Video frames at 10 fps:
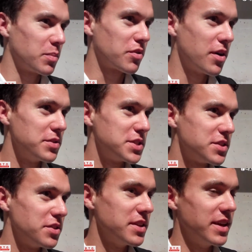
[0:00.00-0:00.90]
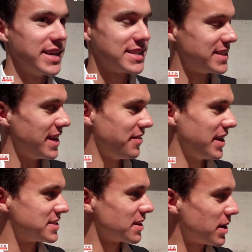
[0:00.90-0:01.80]
approach to the extent
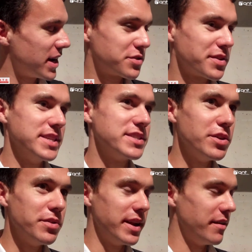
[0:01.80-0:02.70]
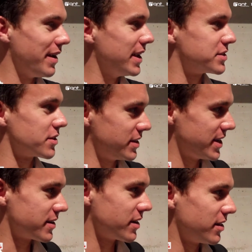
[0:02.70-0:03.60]
that some countries do innovate certain
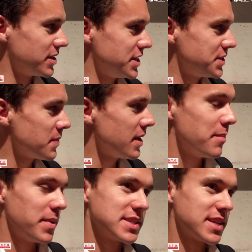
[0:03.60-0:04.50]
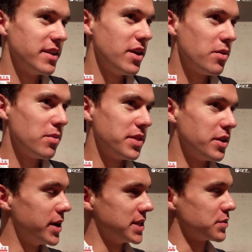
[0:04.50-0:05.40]
technologies, because I know the U.S.